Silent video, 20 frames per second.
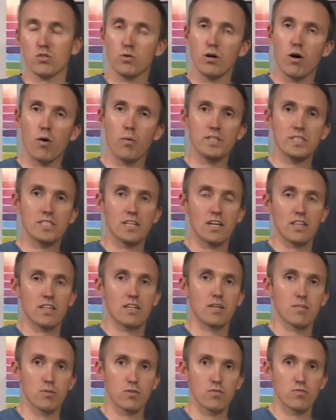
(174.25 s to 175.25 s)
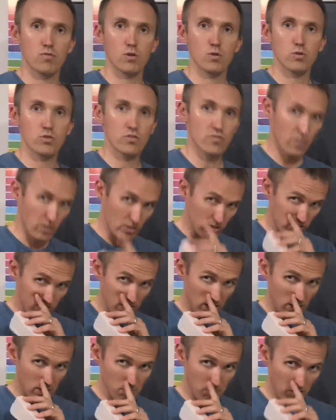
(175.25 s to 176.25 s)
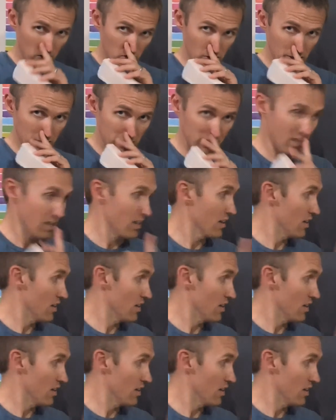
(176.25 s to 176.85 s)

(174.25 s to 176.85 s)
We always say the number of rows first in the matrix.